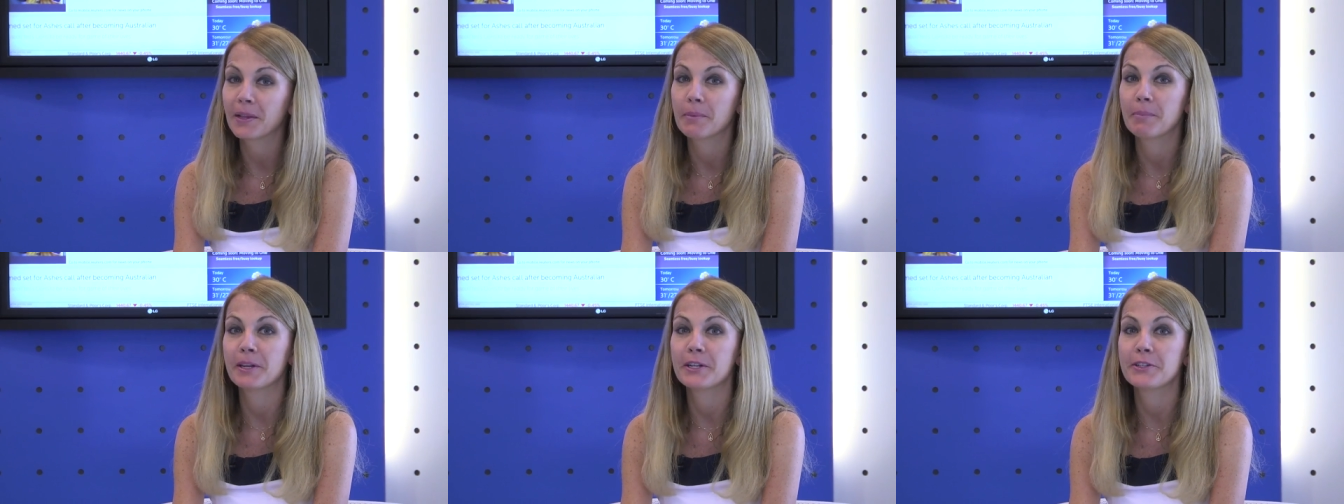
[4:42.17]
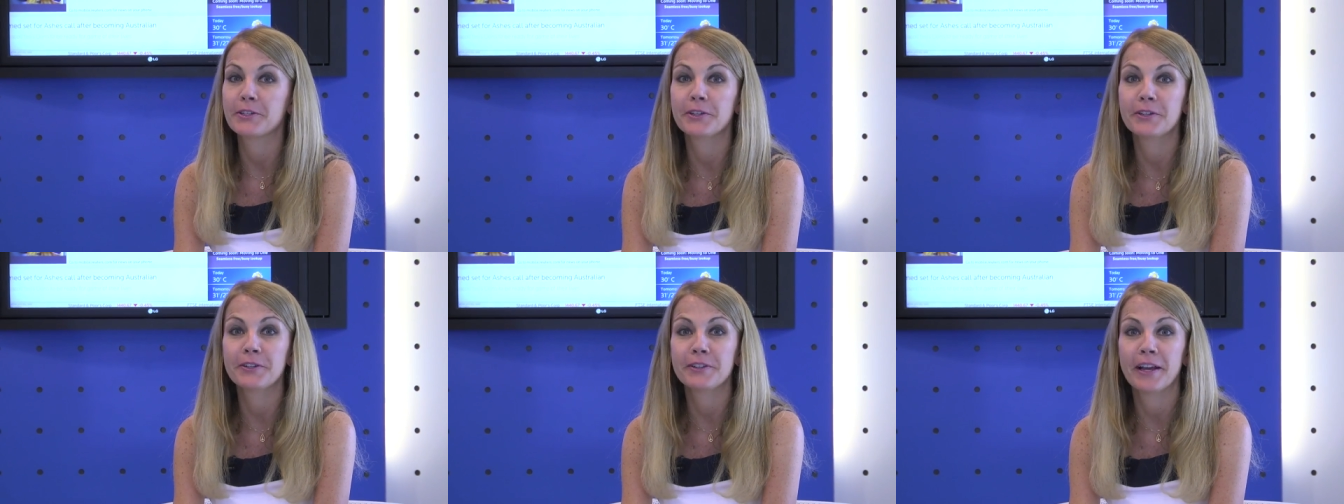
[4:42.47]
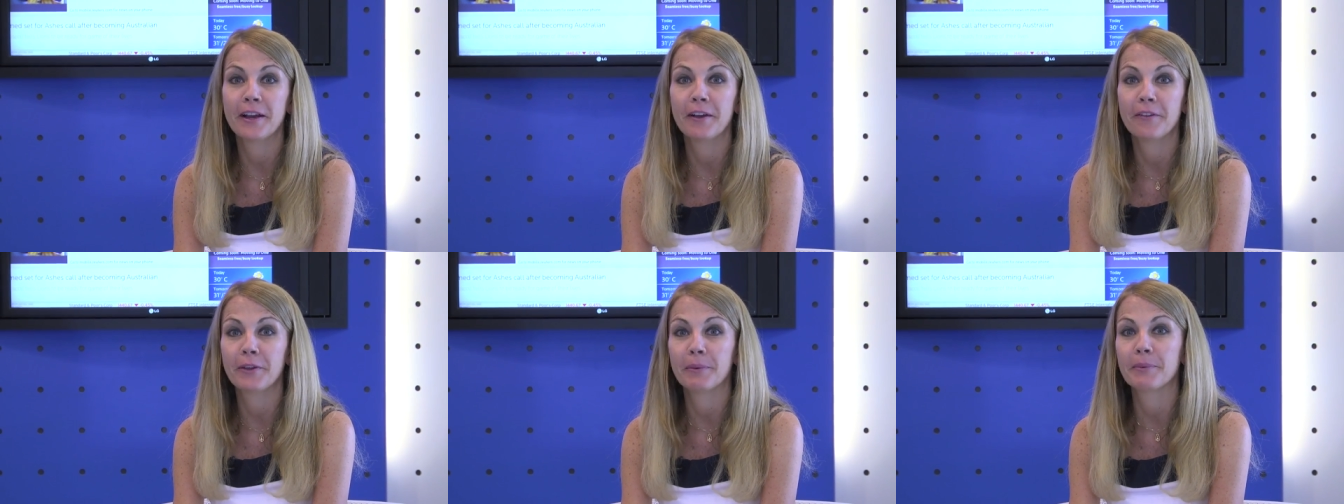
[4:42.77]
But it turned
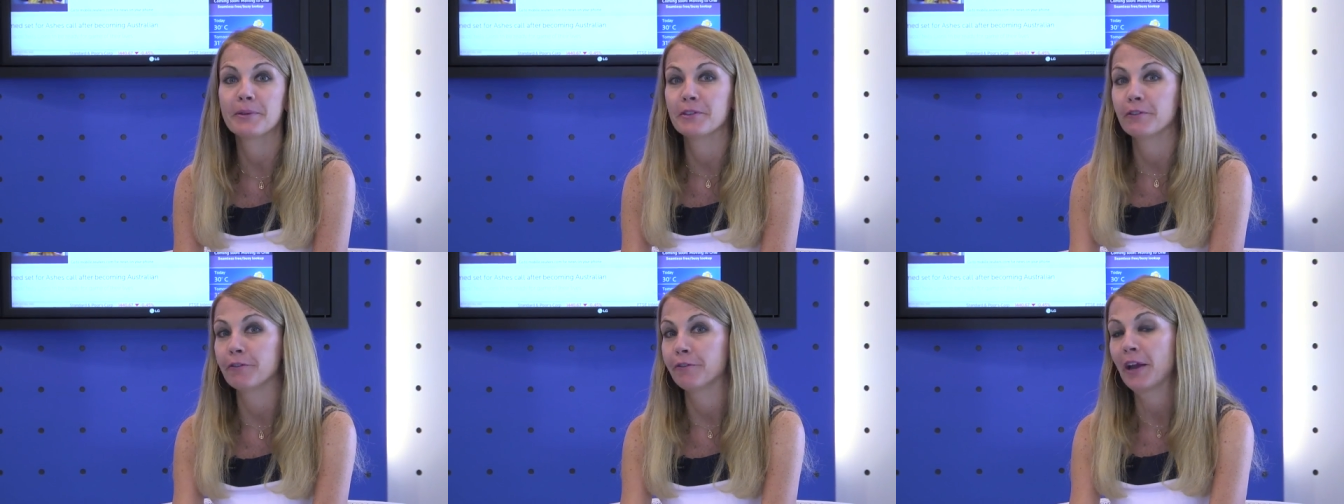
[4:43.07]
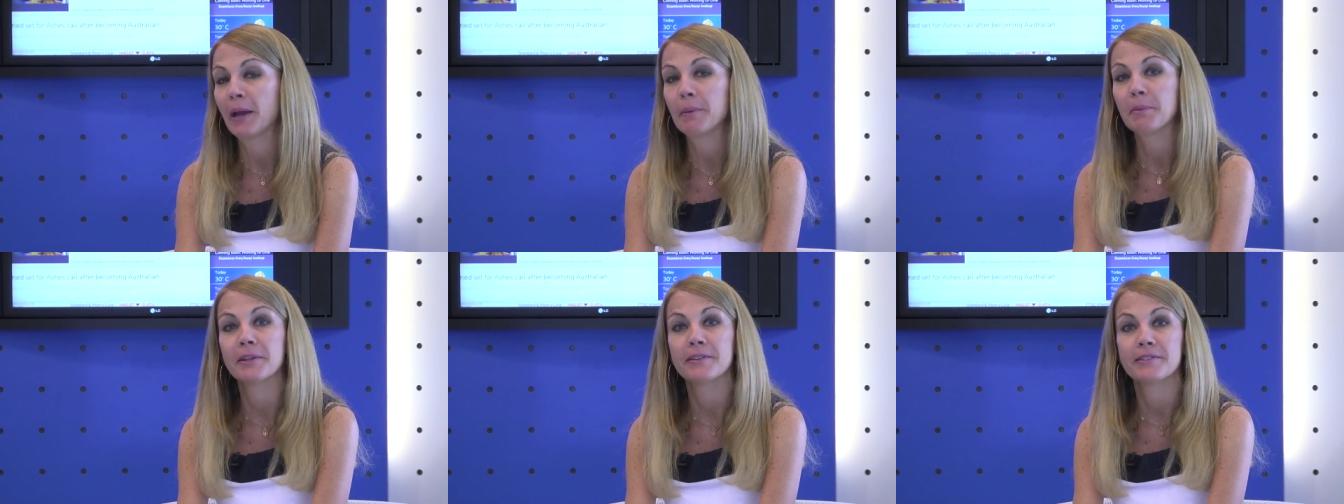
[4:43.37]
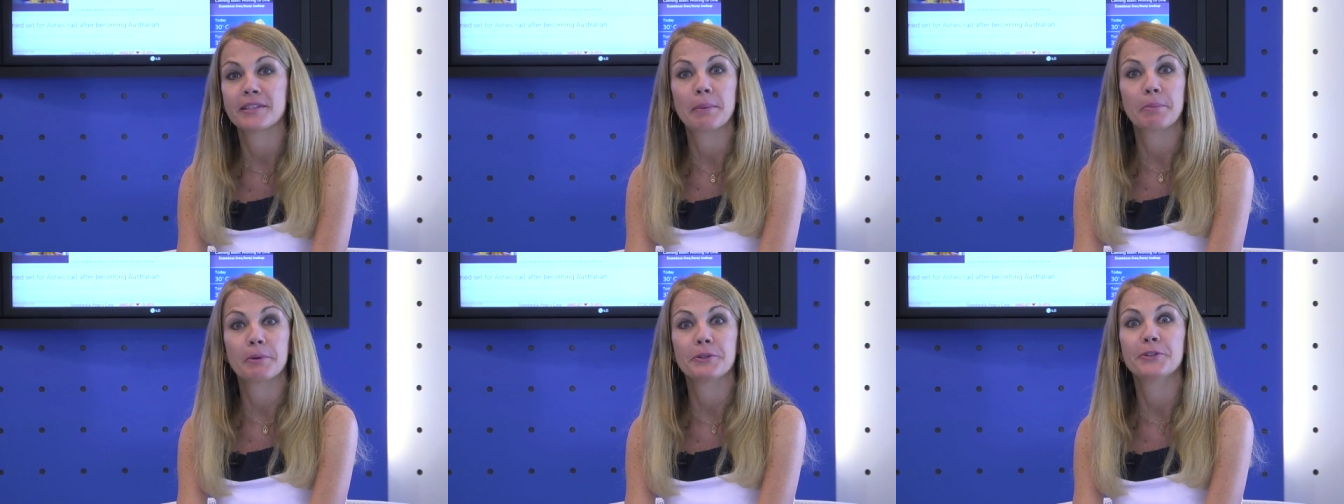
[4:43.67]
out there was a
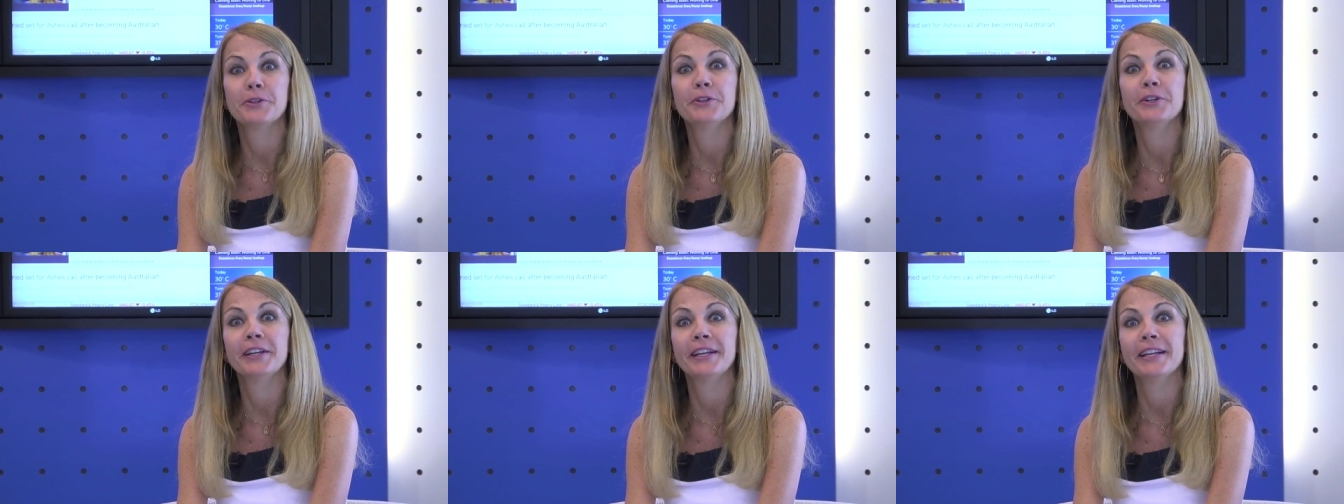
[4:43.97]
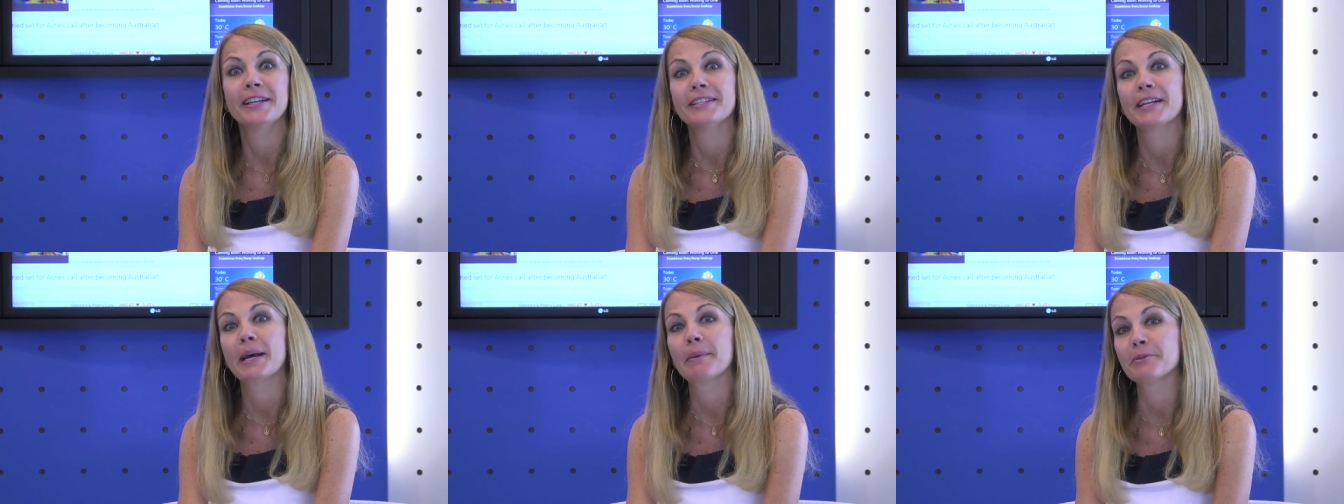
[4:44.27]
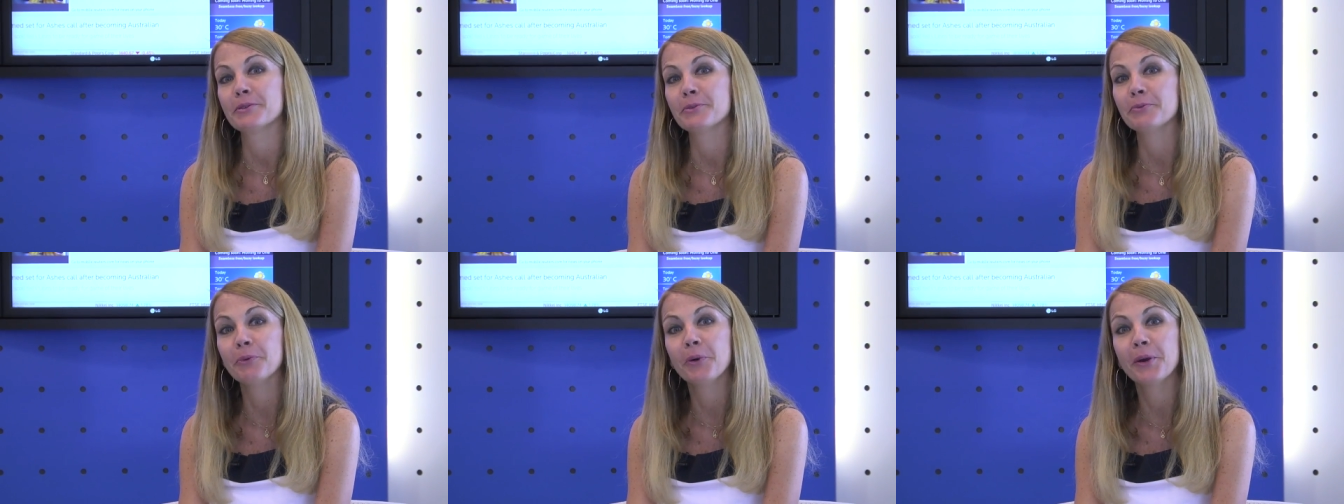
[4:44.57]
fabulous opportunity at
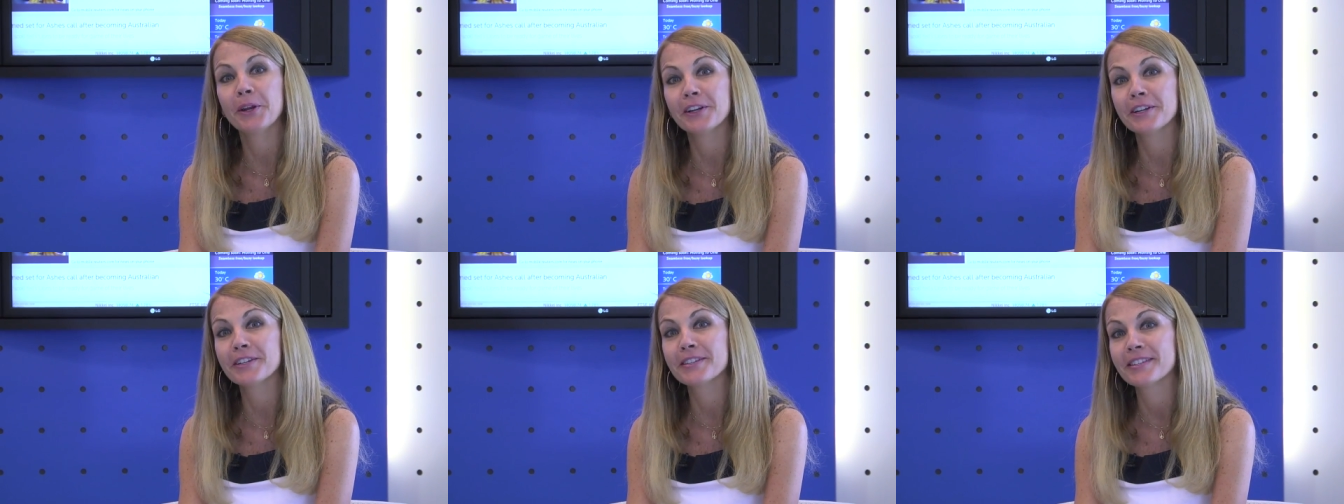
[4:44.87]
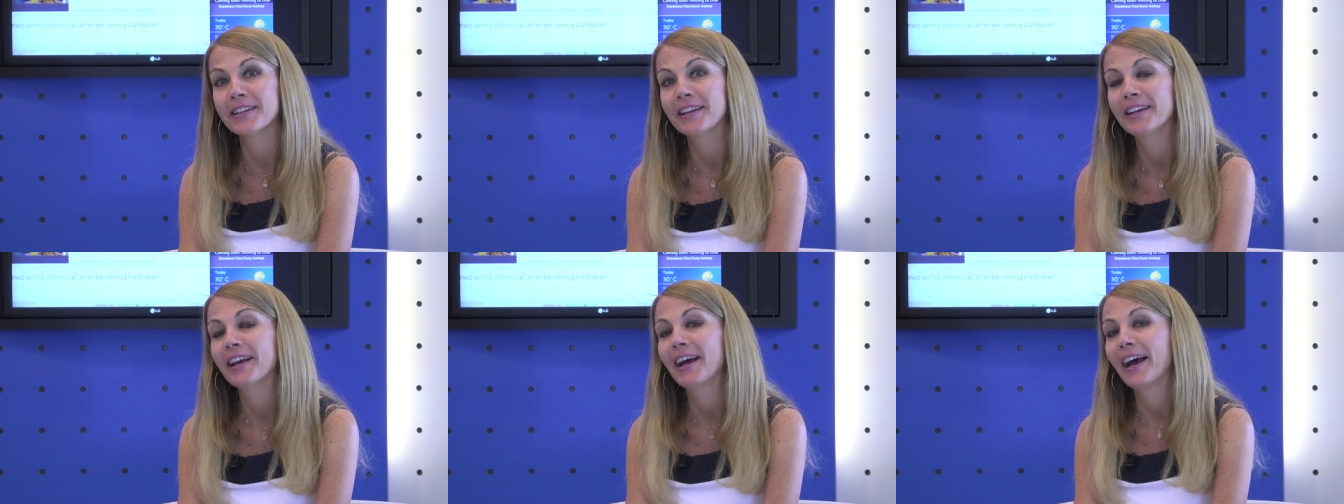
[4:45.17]
Thomson Reuters.